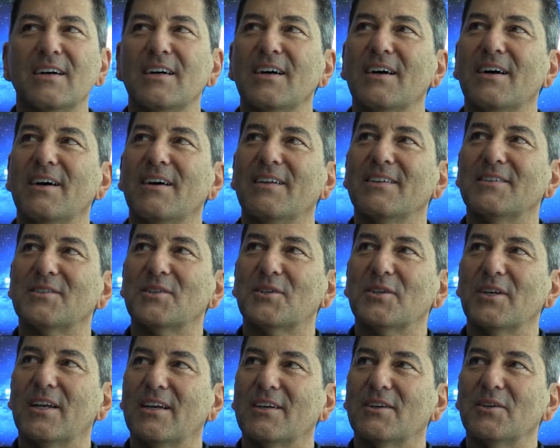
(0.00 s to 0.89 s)
that's a
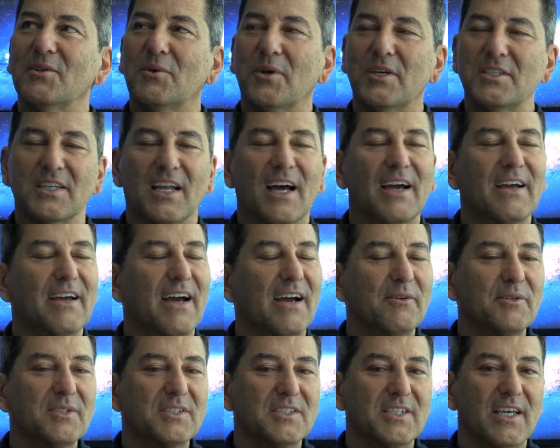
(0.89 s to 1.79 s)
good, a good question. I,
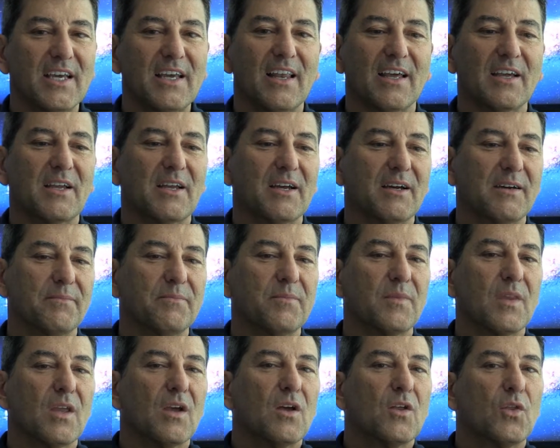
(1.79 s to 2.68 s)
I would say like
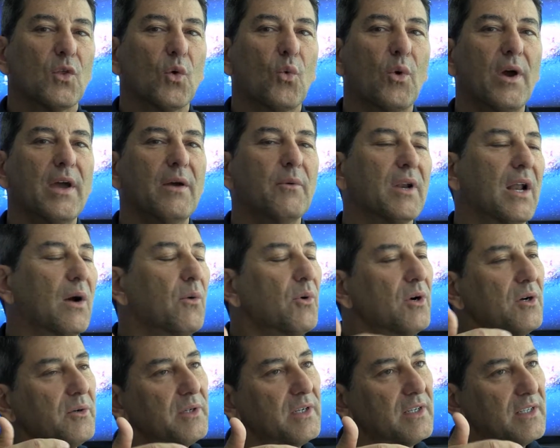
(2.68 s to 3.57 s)
um, the way when I
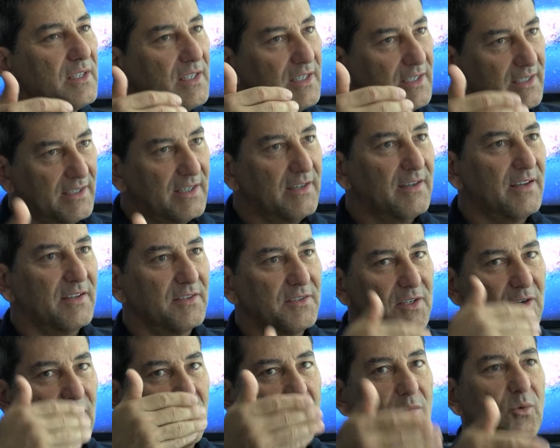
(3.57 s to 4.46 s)
work with, uh, is
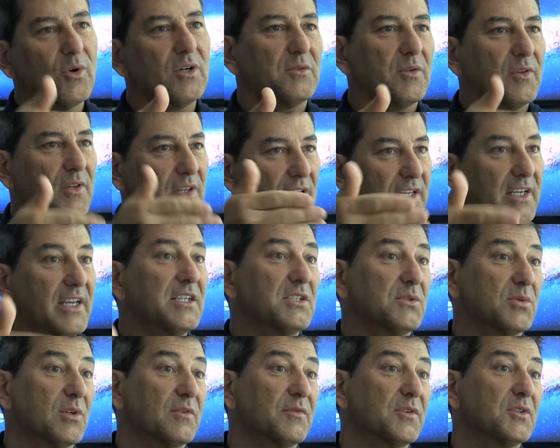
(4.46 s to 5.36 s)
you know, I worked with Clint
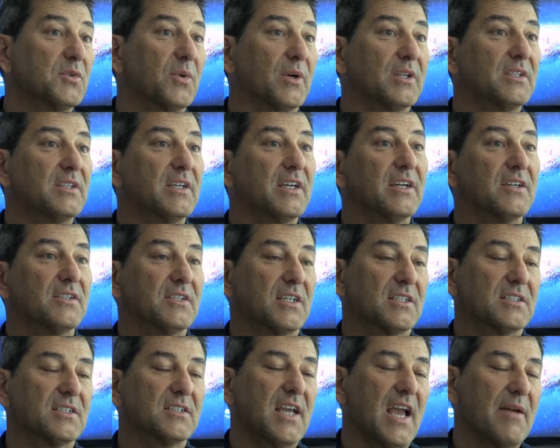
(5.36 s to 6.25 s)
Eastwood for 20 years
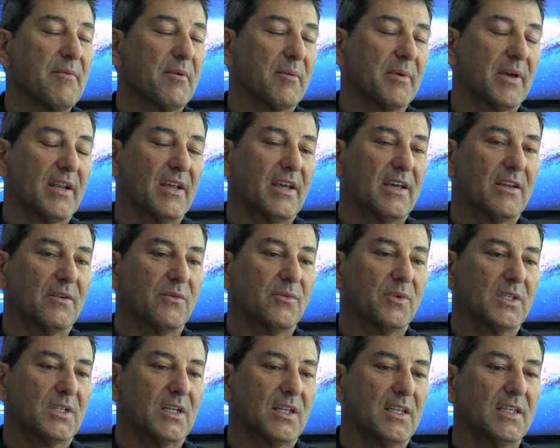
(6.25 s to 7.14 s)
as his cameraman, and
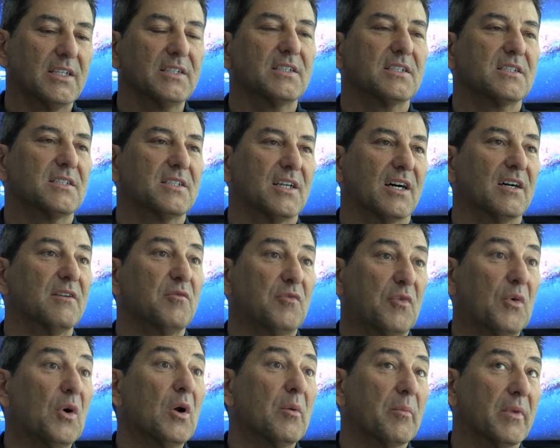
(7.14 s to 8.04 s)
what Clint has done
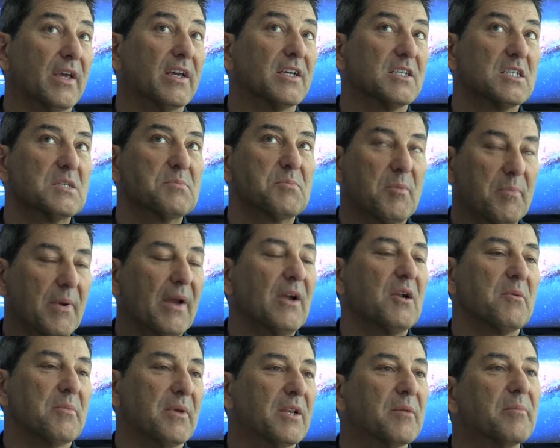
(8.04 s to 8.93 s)
for me is
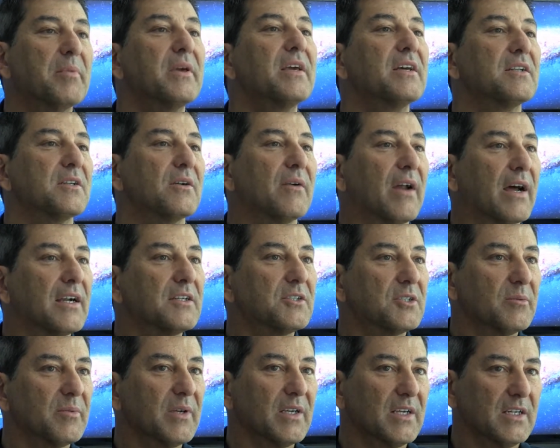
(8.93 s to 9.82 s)
prepared me to be a
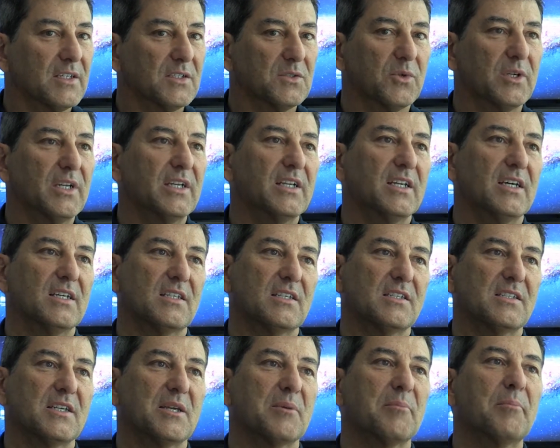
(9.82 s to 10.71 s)
director because what he does
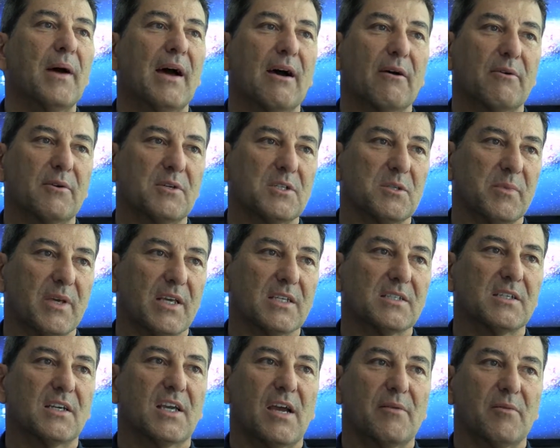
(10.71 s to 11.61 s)
is he empowers me
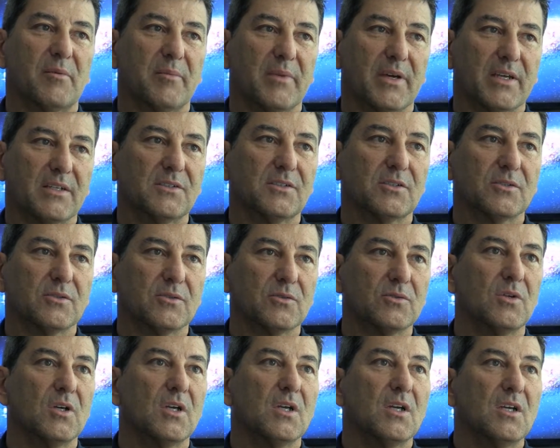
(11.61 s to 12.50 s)
as a cameraman
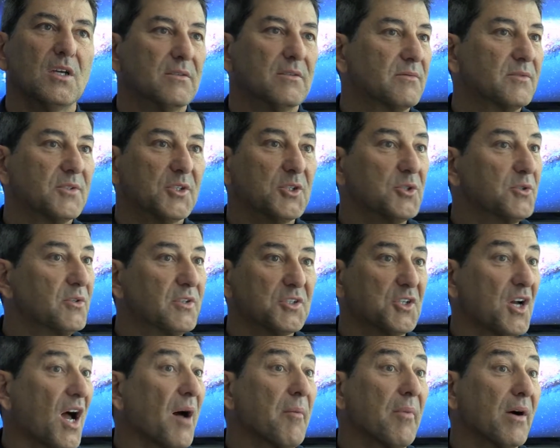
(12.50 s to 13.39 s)
to do the
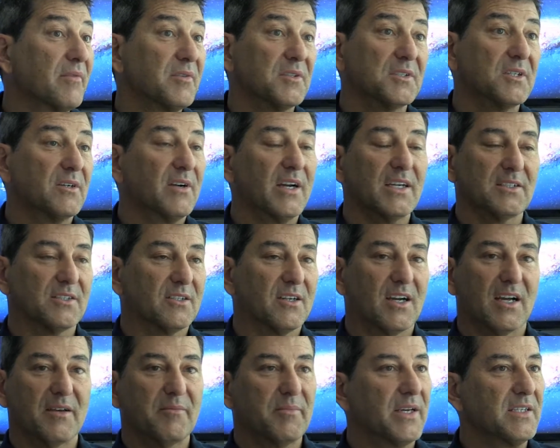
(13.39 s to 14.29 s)
job of a
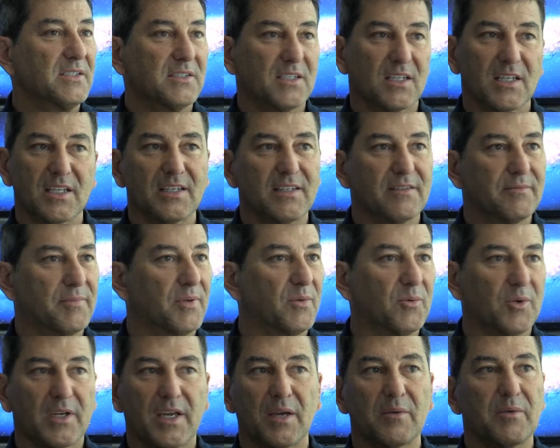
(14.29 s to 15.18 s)
director. I basically have been
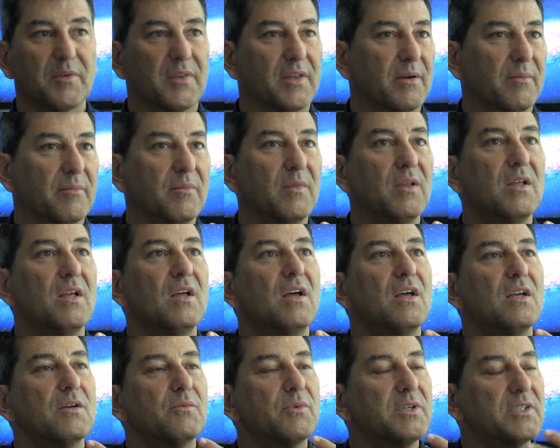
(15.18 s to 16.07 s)
working with him.
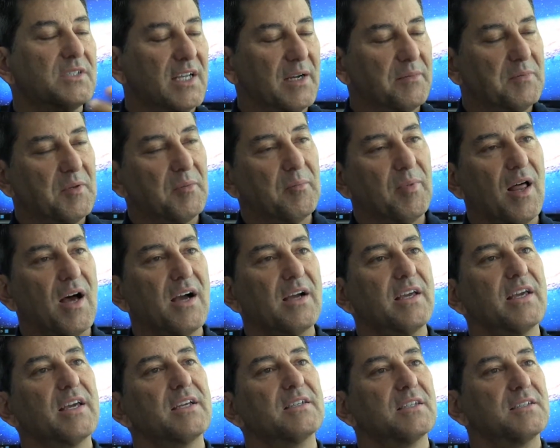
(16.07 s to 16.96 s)
We set up the
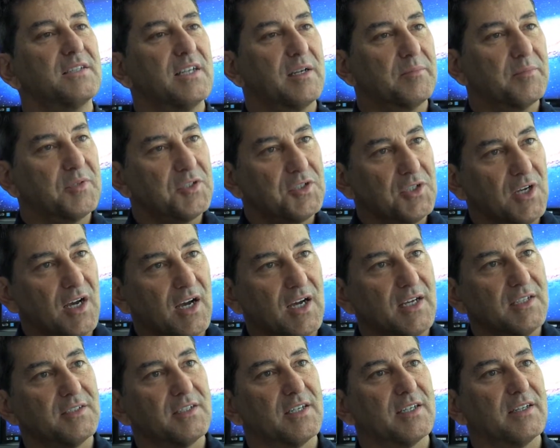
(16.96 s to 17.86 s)
blockings, I set up the
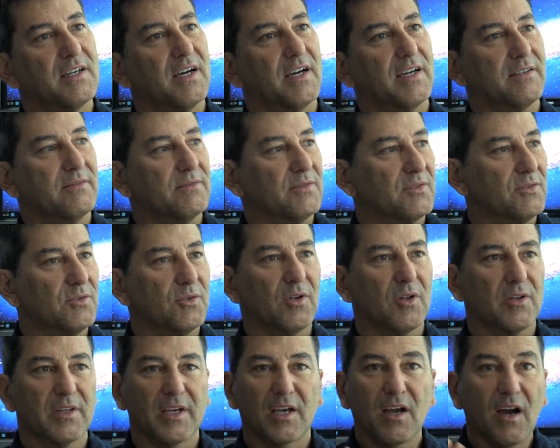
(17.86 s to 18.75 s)
shots, I, I do
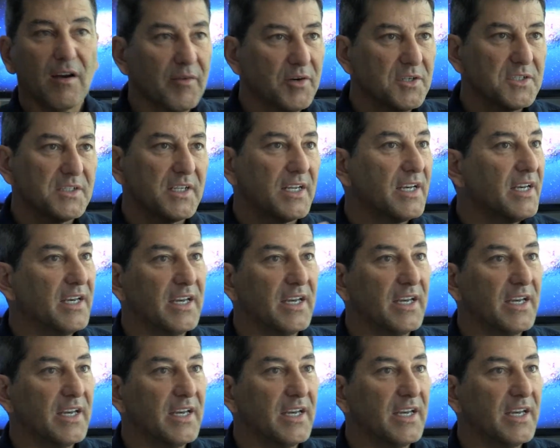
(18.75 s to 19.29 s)
all the coverage that he